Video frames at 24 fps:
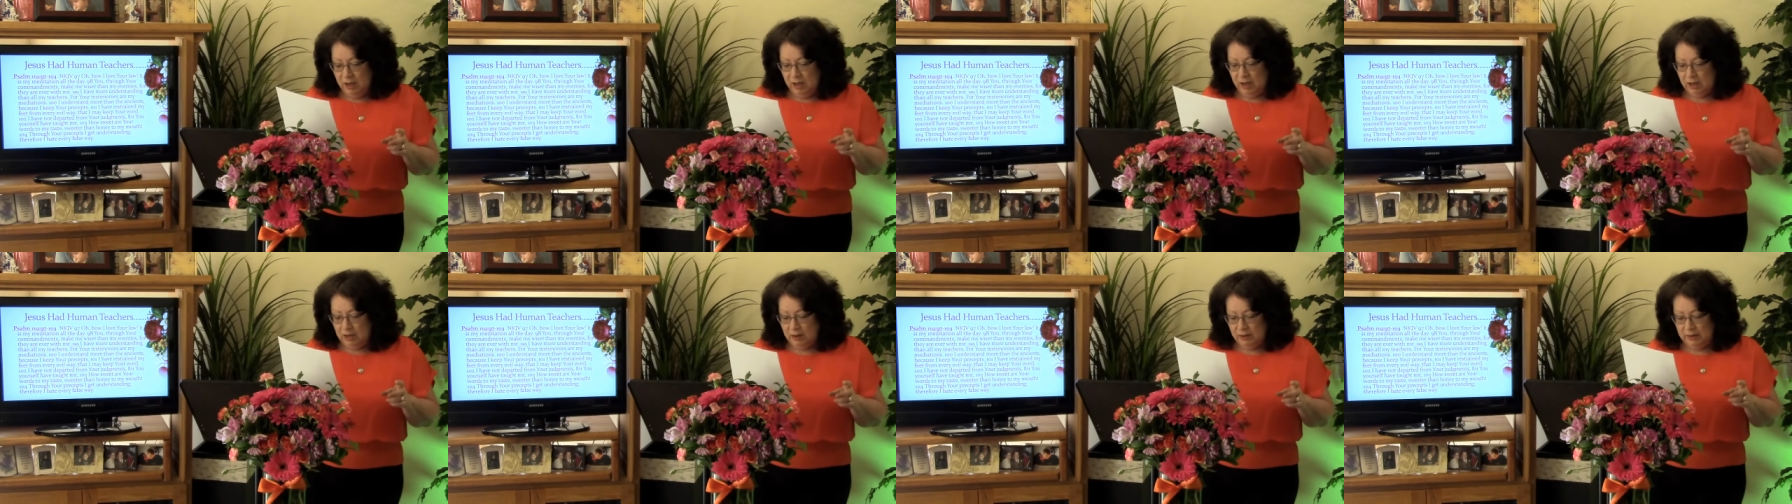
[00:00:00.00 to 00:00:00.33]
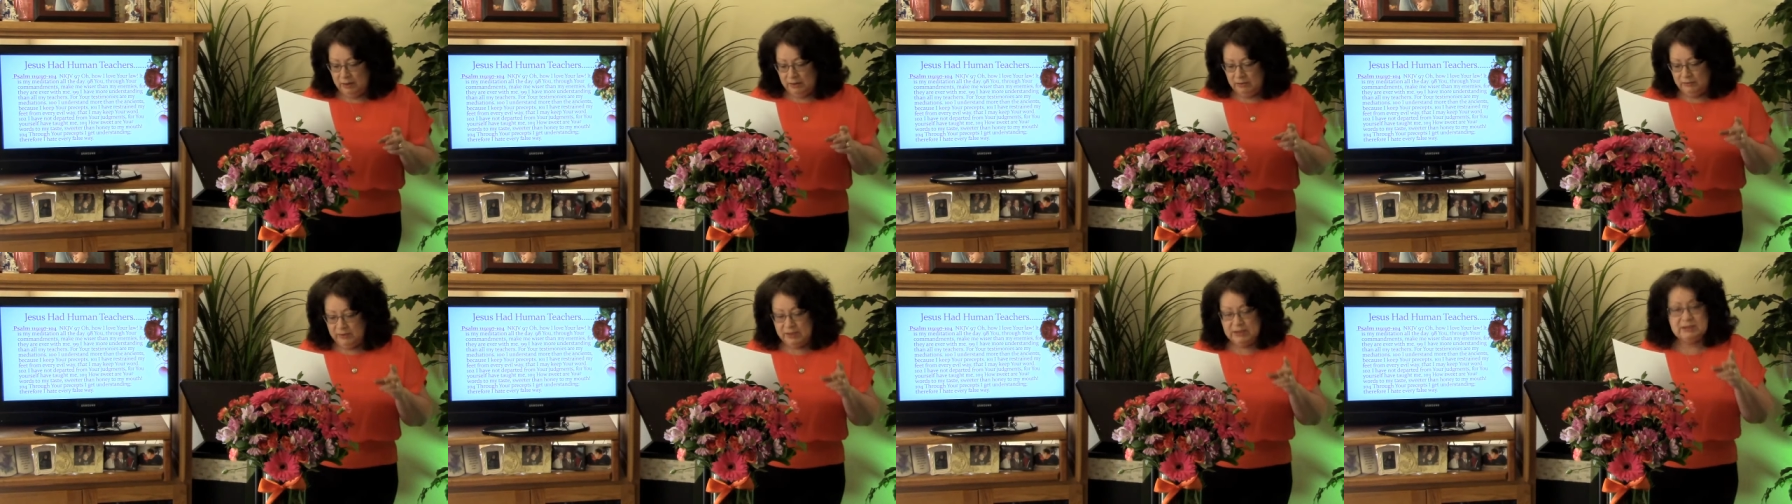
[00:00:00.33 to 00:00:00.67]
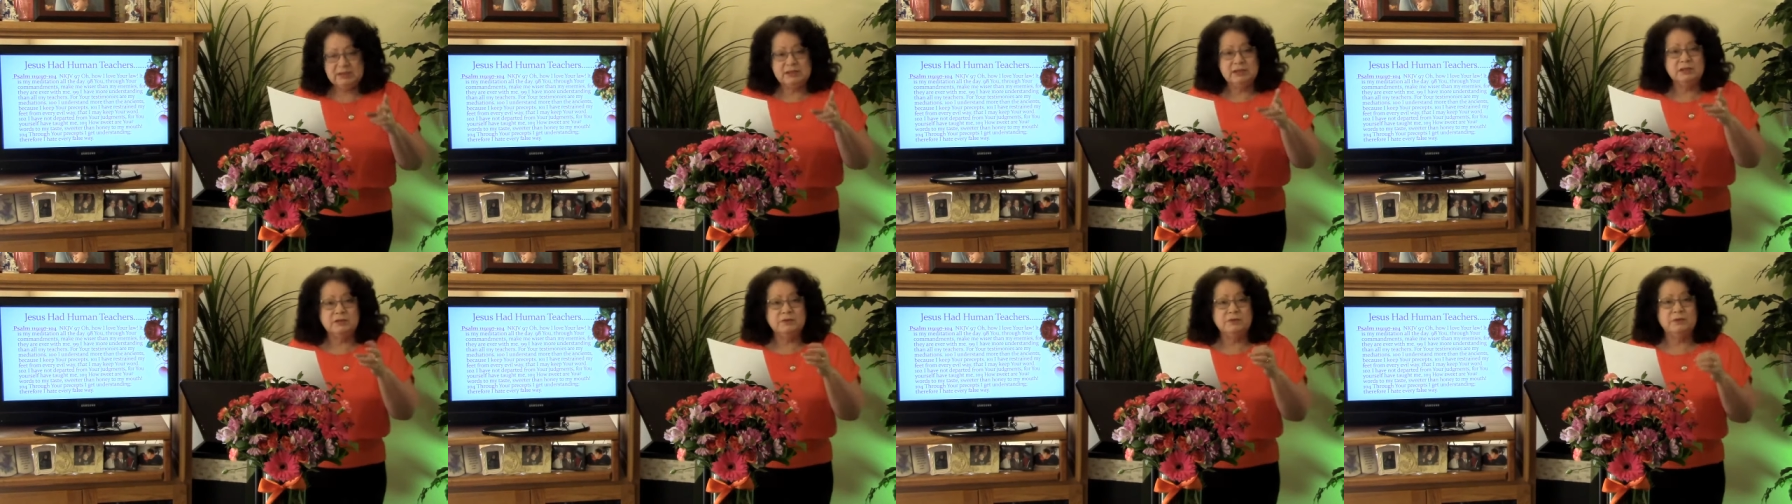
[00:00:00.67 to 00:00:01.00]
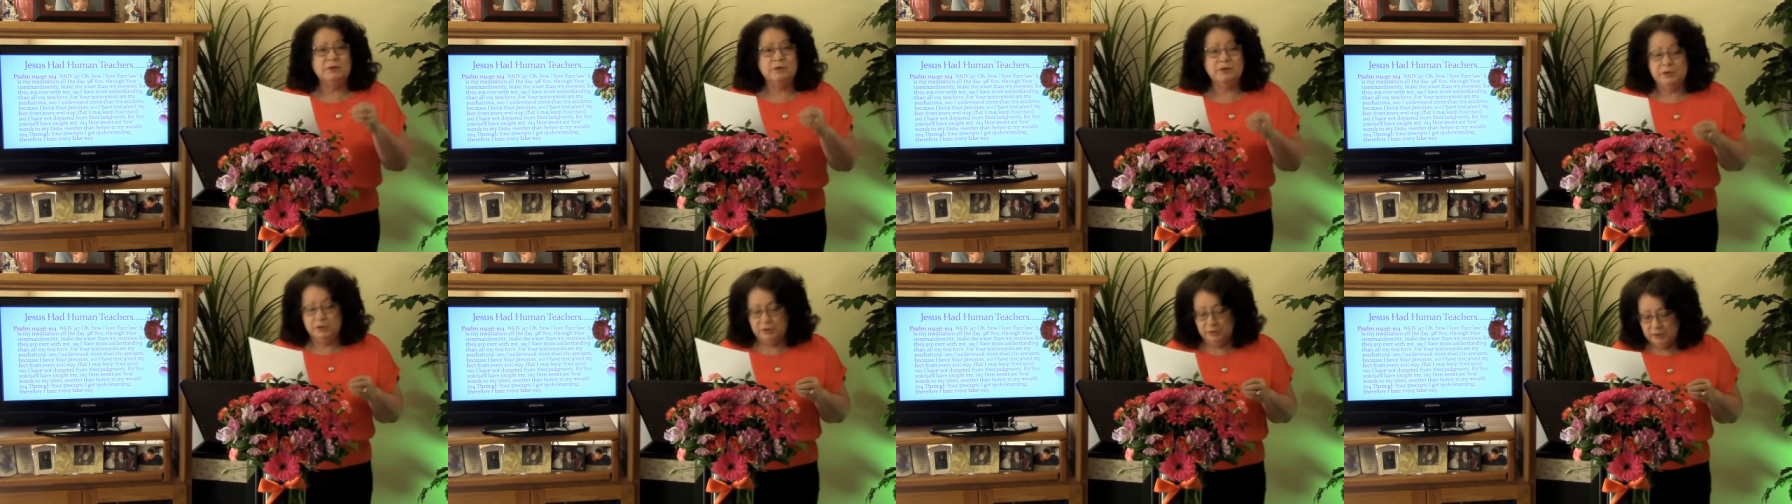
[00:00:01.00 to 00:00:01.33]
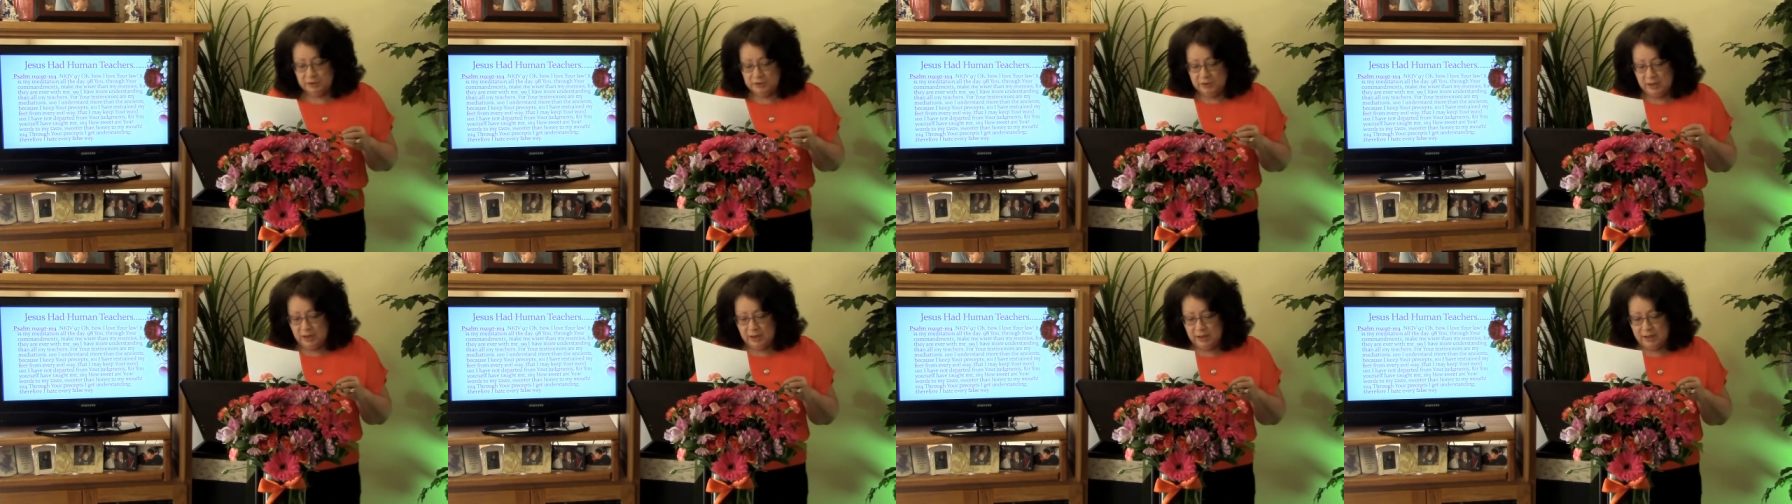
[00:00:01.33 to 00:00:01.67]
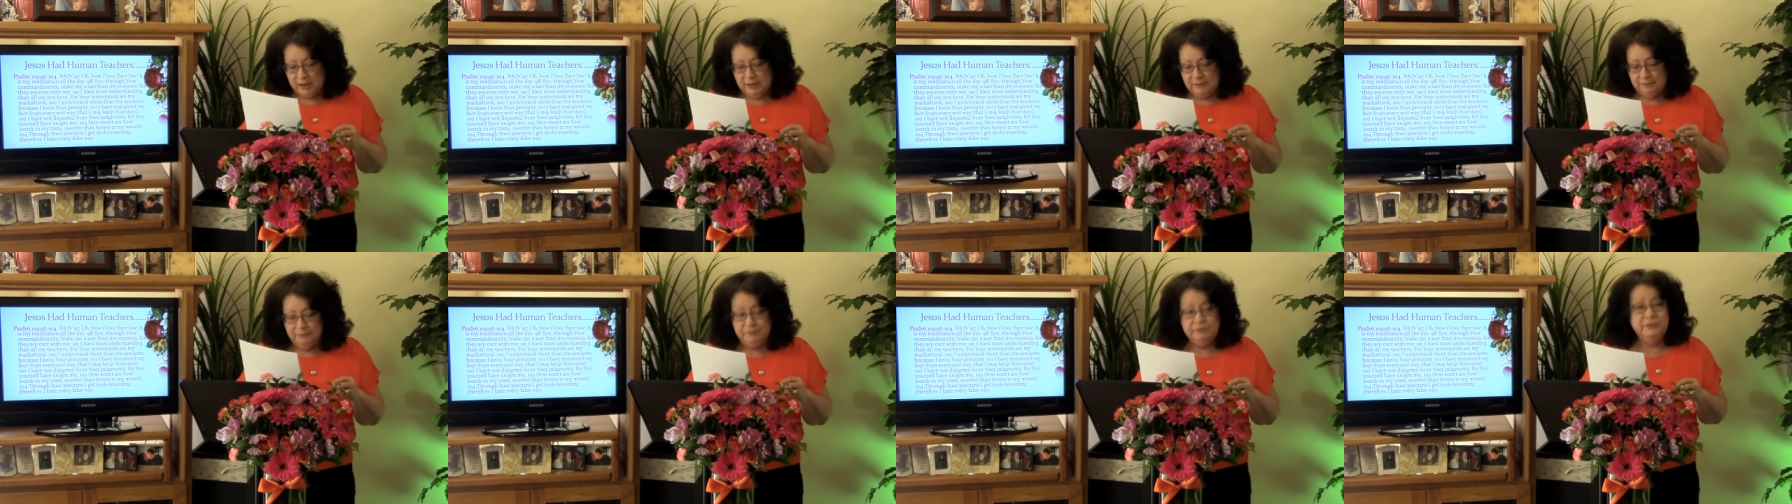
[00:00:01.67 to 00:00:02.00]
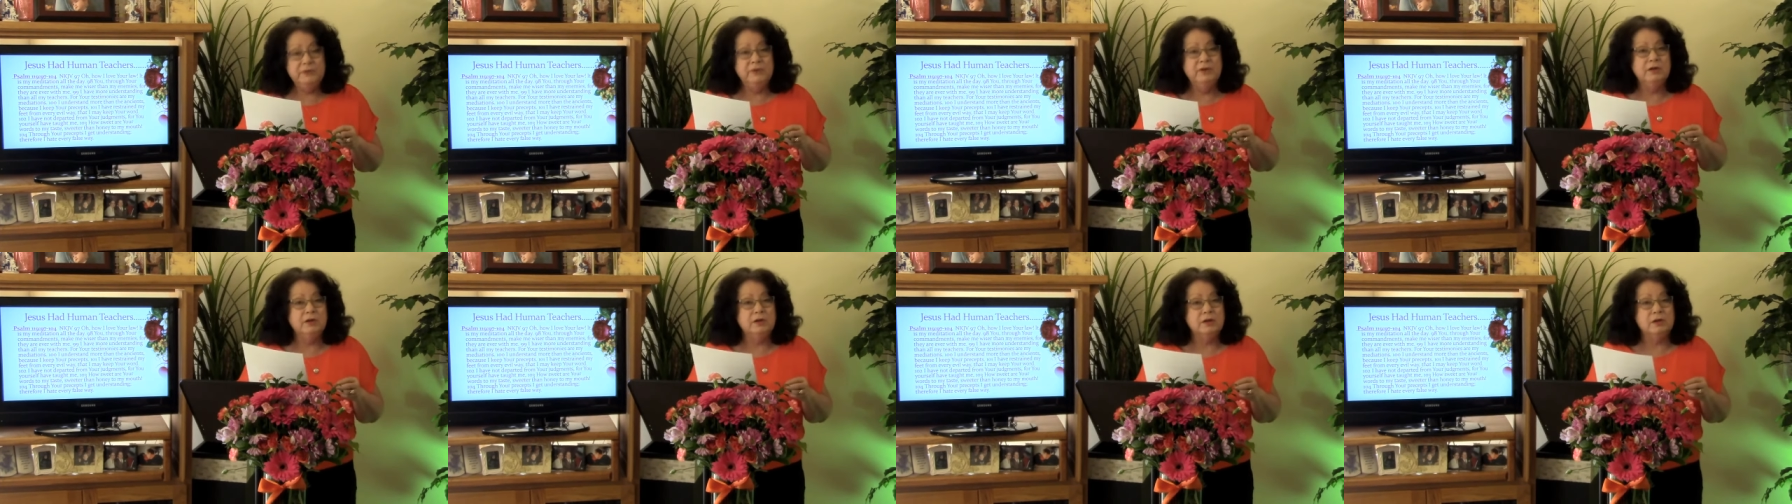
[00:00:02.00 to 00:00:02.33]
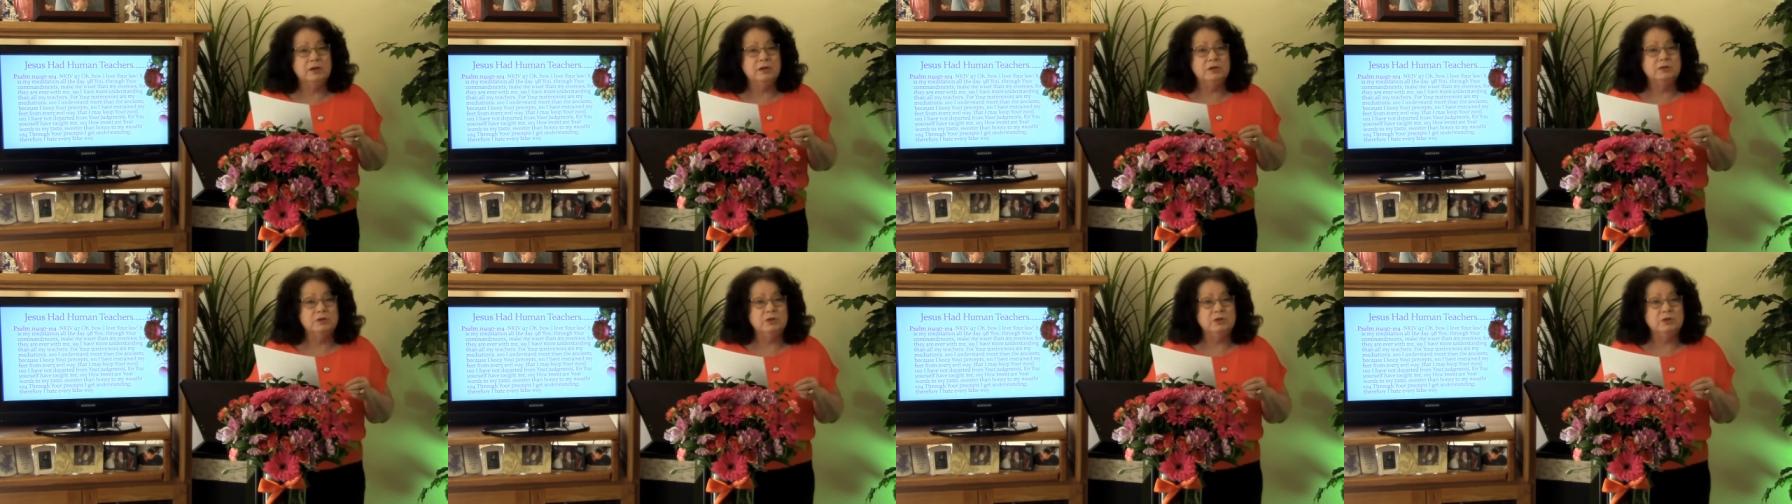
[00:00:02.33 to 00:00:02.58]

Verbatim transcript: uh, and this is for your time uh,